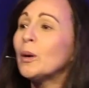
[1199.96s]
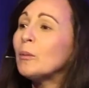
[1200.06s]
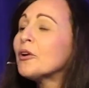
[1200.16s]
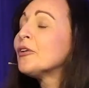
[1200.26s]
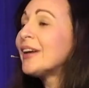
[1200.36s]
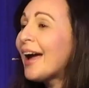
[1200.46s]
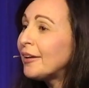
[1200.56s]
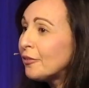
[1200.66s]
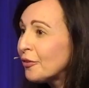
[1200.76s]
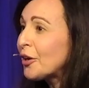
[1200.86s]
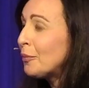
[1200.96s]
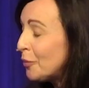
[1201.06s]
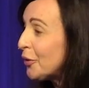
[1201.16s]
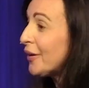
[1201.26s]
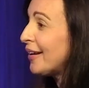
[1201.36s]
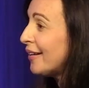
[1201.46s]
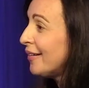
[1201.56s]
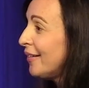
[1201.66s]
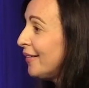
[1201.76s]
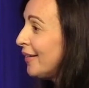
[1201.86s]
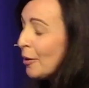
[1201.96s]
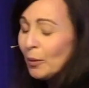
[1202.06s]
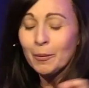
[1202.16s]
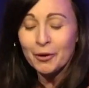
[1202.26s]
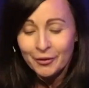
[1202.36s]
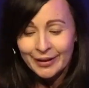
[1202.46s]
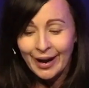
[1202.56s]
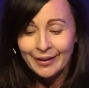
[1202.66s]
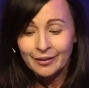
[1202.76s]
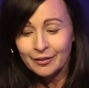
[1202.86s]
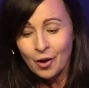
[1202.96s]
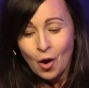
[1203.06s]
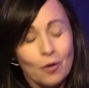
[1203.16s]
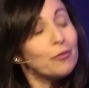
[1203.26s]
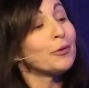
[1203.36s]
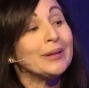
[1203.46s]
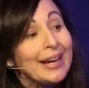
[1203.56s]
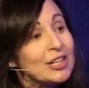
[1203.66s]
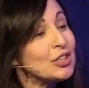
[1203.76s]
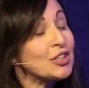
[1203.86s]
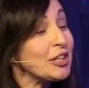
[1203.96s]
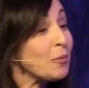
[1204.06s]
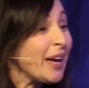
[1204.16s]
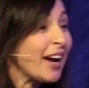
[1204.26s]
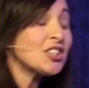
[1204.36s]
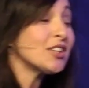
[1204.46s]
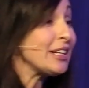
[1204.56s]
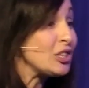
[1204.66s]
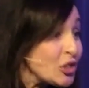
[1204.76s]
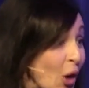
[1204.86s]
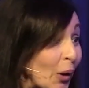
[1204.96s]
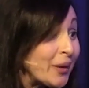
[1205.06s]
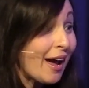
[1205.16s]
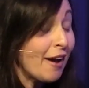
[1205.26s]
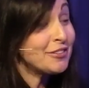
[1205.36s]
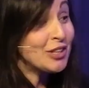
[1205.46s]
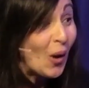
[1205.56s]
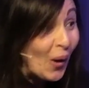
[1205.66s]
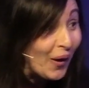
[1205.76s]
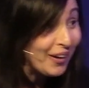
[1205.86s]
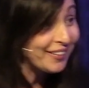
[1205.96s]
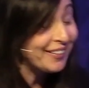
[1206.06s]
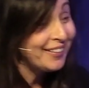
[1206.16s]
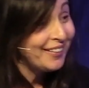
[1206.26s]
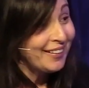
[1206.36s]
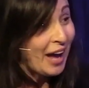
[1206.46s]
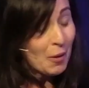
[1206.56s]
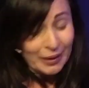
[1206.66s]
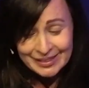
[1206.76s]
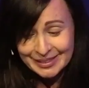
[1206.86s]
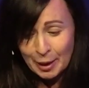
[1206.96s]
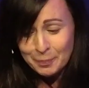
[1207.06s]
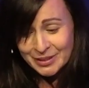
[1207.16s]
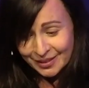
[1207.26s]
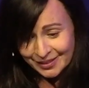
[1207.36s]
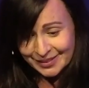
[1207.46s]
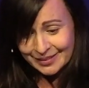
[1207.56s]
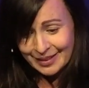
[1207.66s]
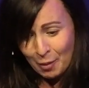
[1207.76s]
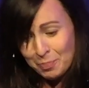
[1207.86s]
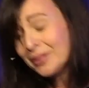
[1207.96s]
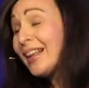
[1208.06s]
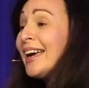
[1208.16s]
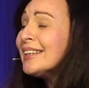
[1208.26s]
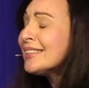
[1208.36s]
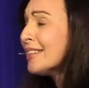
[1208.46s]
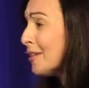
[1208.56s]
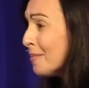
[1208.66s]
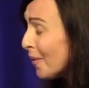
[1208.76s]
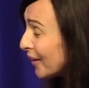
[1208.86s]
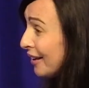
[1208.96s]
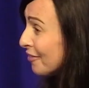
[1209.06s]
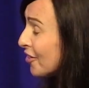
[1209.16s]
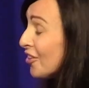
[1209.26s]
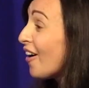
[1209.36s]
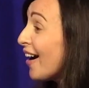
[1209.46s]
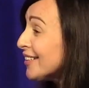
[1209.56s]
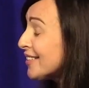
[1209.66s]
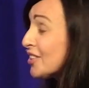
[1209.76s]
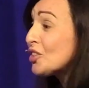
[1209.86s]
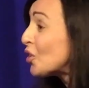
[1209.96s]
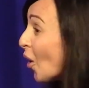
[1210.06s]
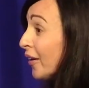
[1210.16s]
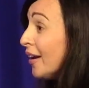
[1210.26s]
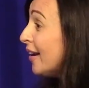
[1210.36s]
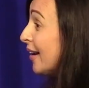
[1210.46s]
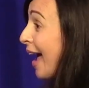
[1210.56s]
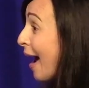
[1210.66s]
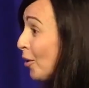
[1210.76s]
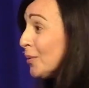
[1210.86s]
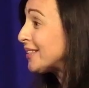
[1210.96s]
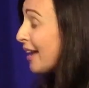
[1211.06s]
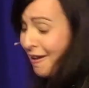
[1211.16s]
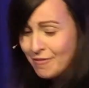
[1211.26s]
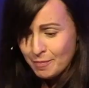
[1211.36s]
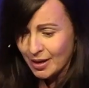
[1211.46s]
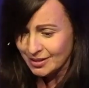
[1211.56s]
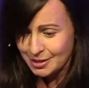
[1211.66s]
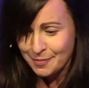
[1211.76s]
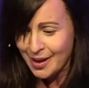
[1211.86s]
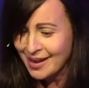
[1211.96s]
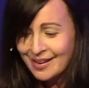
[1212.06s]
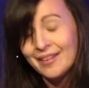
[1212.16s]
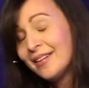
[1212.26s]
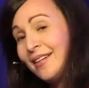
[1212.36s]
We were created for community. We were created for relationship. We actually don't have to earn our acceptance, our place in the body of Christ. That's not how it was ever meant to be.